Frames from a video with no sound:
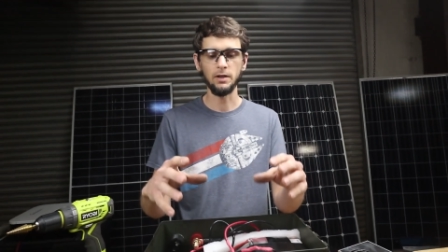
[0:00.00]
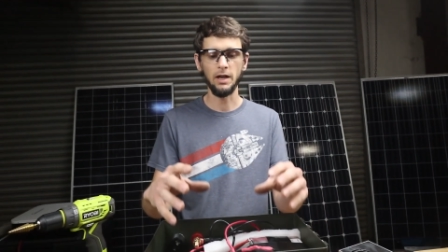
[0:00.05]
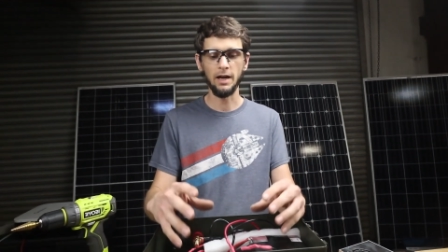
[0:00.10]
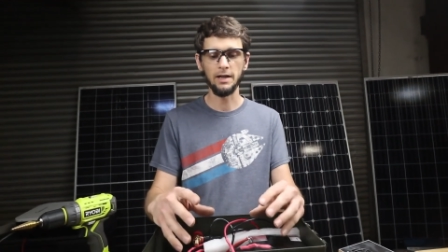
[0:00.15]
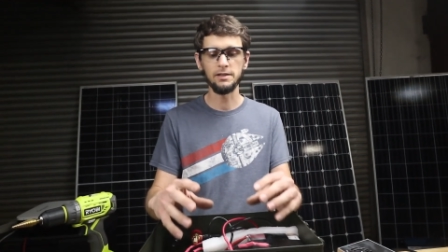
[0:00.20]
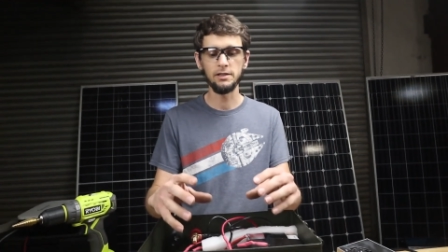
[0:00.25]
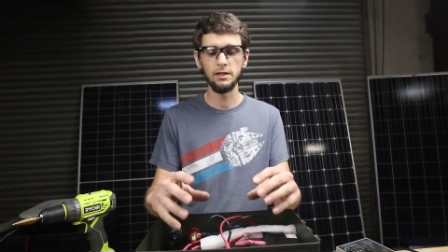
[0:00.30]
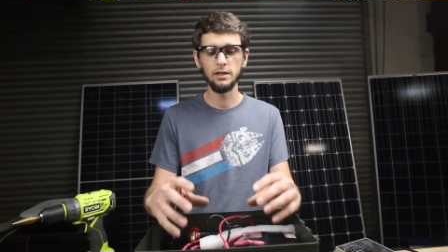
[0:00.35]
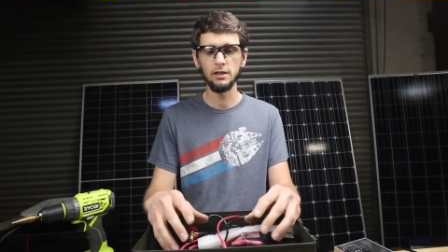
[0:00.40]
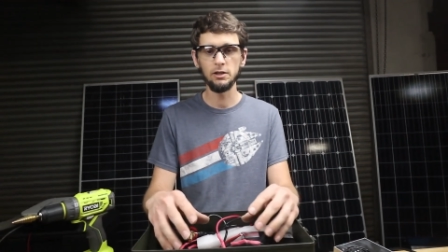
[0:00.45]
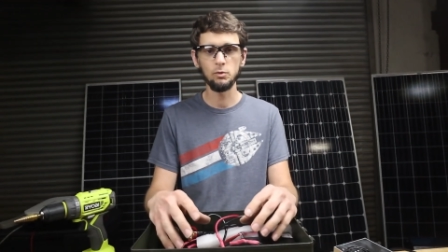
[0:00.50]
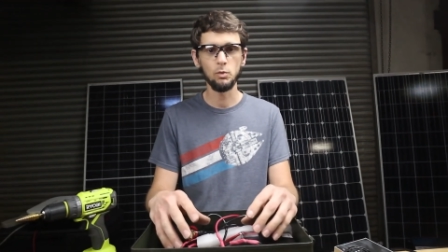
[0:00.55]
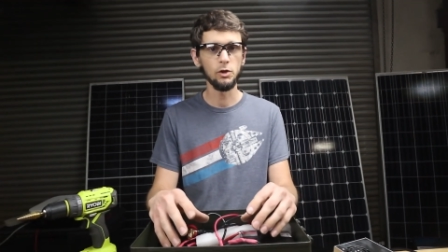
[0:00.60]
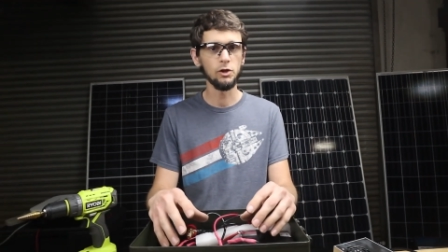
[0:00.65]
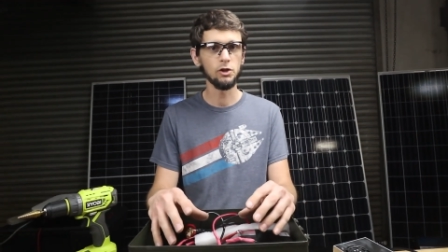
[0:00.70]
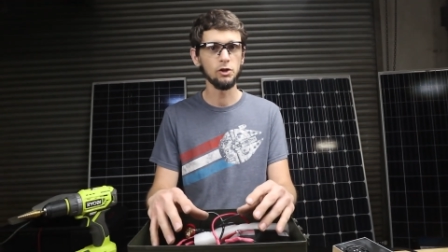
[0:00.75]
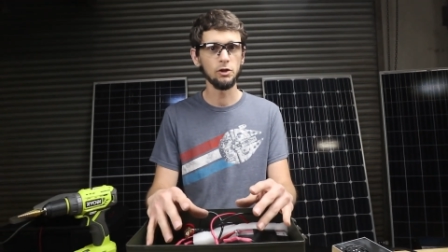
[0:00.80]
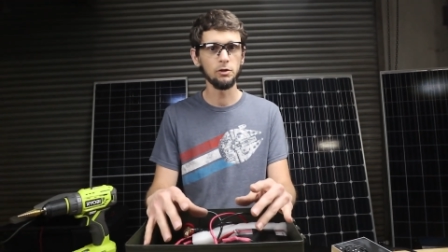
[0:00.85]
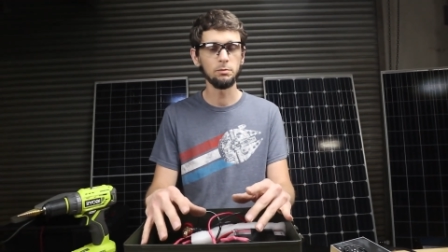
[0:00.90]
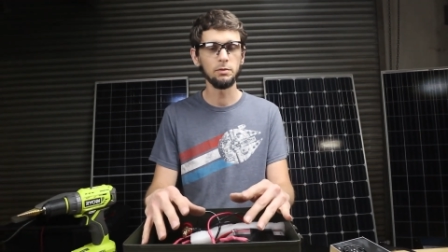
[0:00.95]
As it is, we
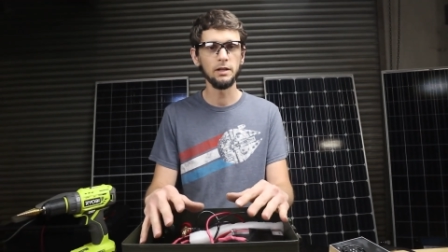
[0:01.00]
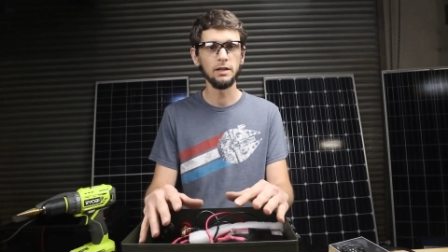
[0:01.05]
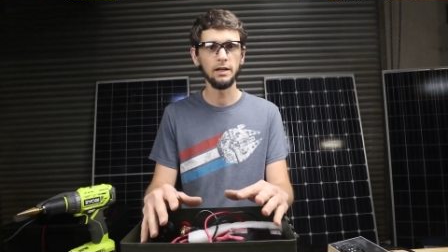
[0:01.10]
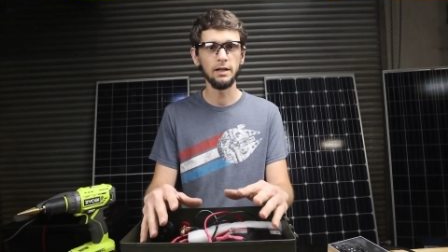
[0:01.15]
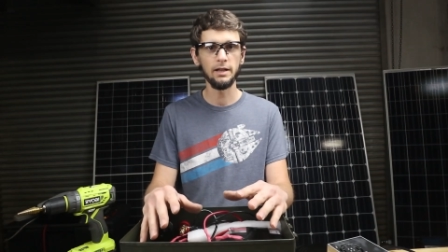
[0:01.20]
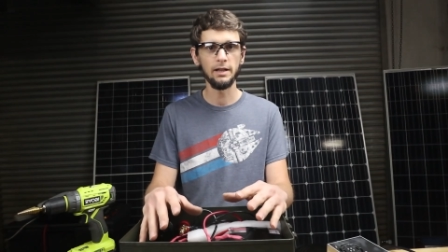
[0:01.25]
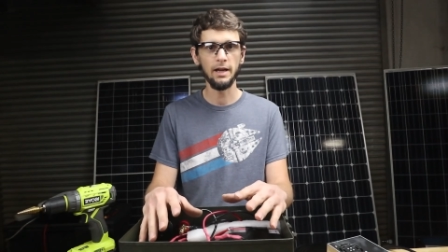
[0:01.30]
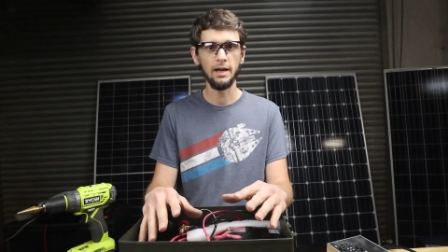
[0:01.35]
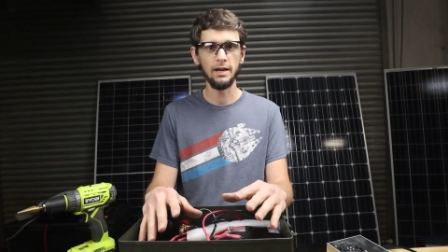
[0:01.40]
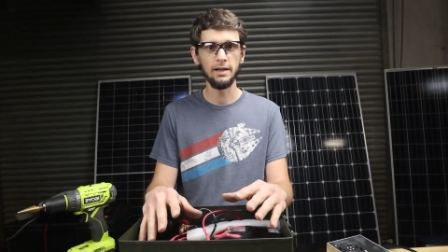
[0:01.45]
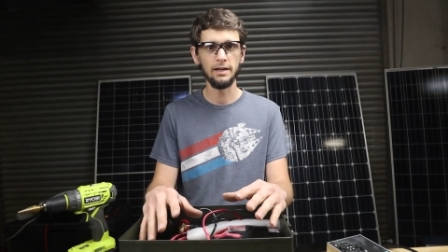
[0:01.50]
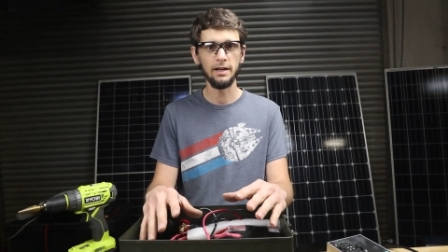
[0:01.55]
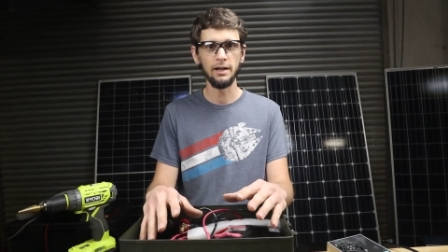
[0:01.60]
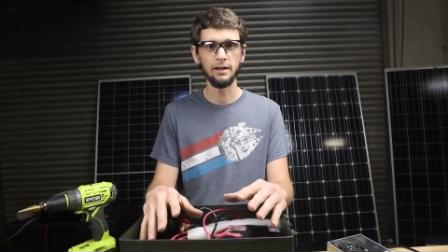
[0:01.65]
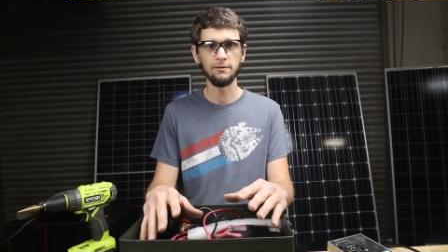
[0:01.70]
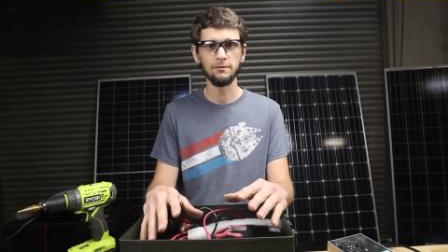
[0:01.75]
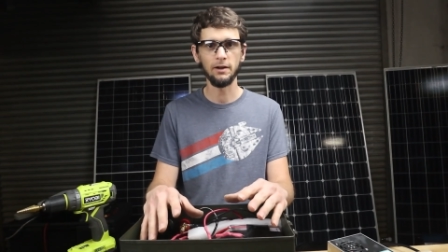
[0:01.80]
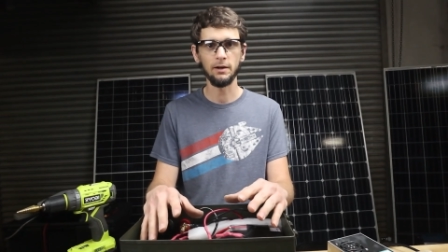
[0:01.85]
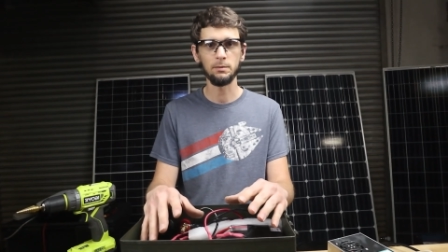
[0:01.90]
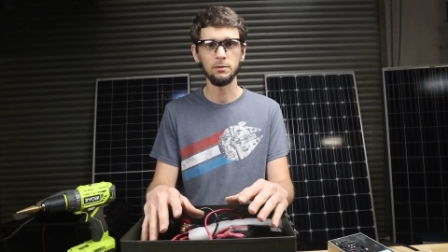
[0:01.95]
should be getting eighty,
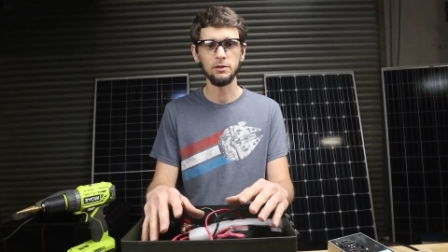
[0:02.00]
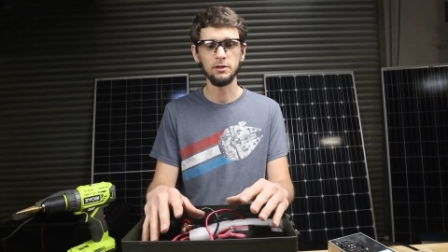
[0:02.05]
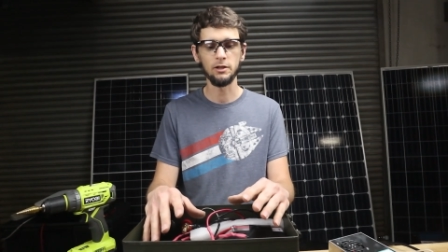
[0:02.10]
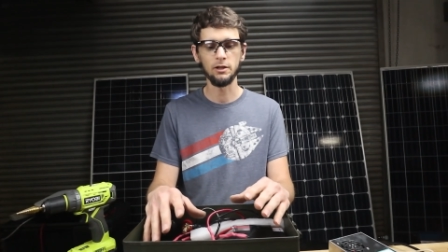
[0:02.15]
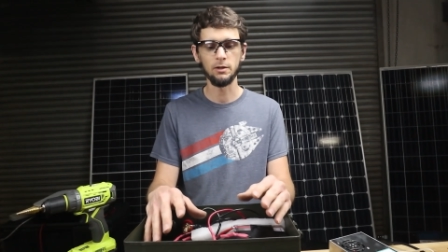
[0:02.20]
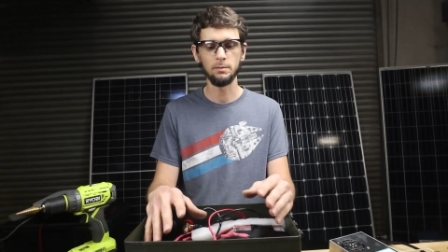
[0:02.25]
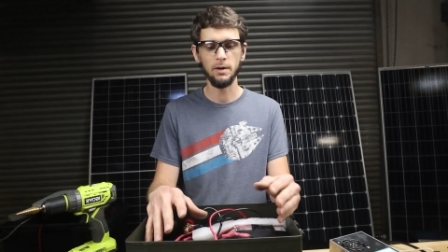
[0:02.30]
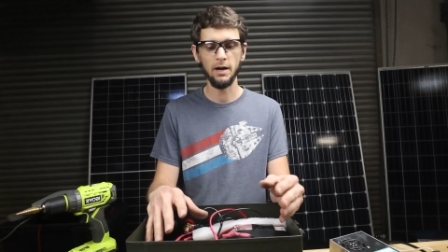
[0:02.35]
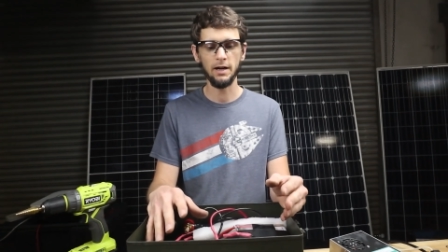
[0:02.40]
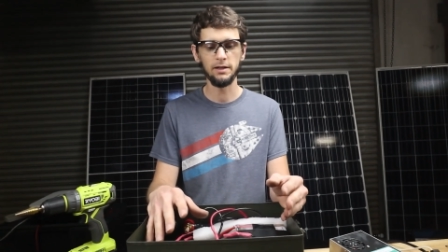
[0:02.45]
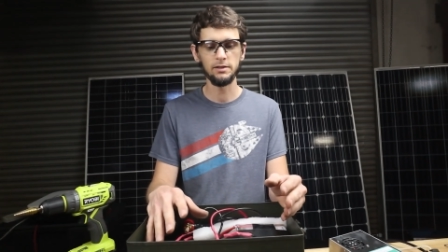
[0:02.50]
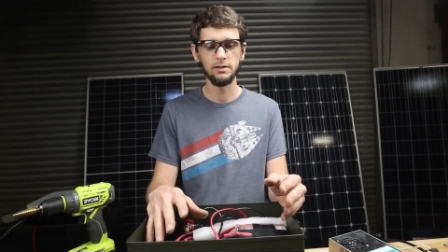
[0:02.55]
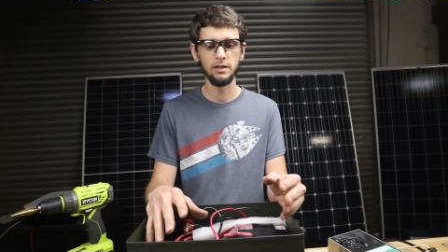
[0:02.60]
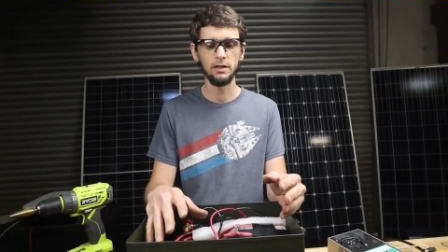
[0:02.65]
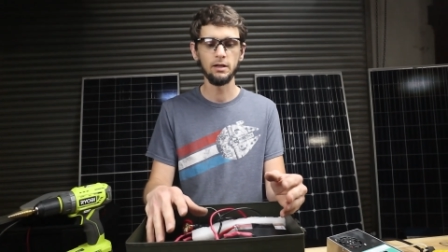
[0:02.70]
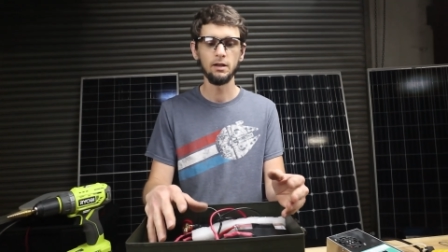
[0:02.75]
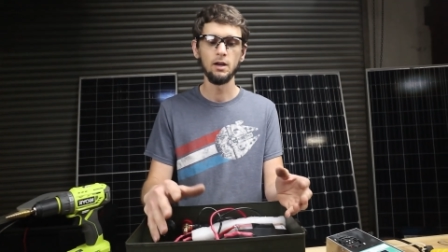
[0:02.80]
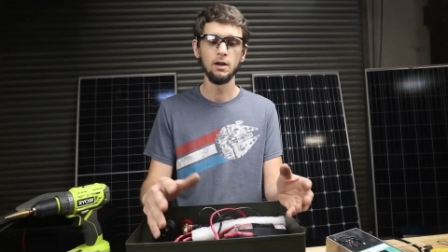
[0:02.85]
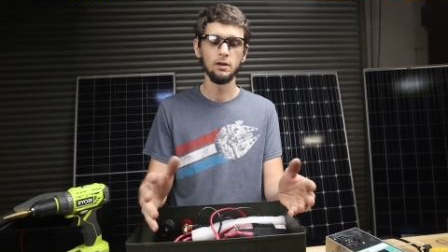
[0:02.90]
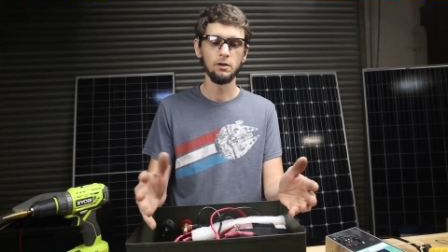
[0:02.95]
eighty-five percent
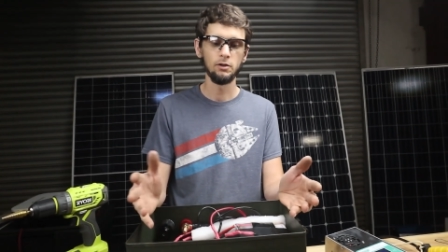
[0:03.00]
capacity.